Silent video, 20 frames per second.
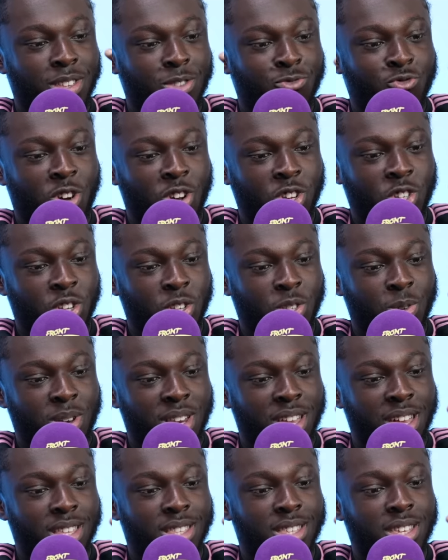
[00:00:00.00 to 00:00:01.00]
Russia
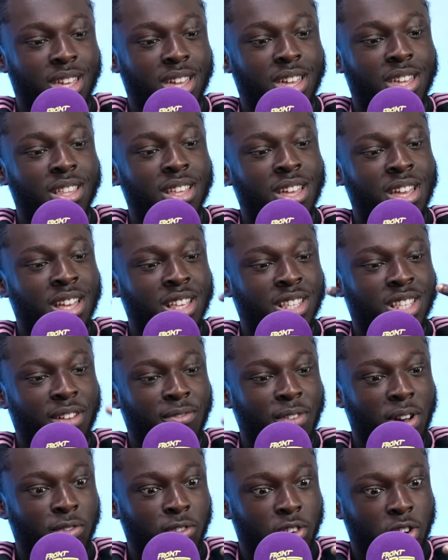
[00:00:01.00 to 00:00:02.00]
twenty eighteen,
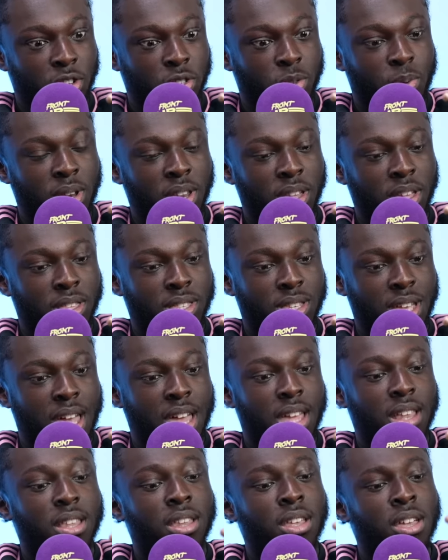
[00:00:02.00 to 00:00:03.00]
South Africa twenty
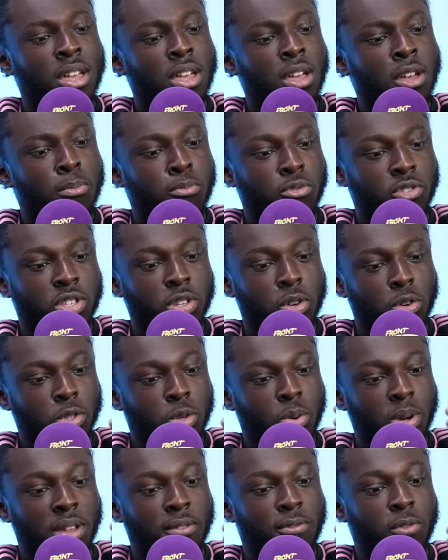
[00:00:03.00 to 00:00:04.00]
ten, Brazil
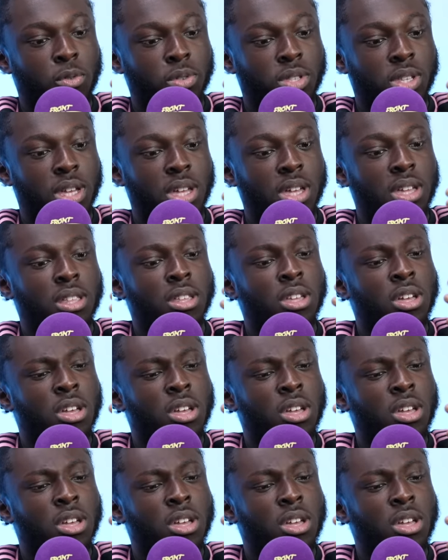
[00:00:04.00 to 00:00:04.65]
twenty fourteen.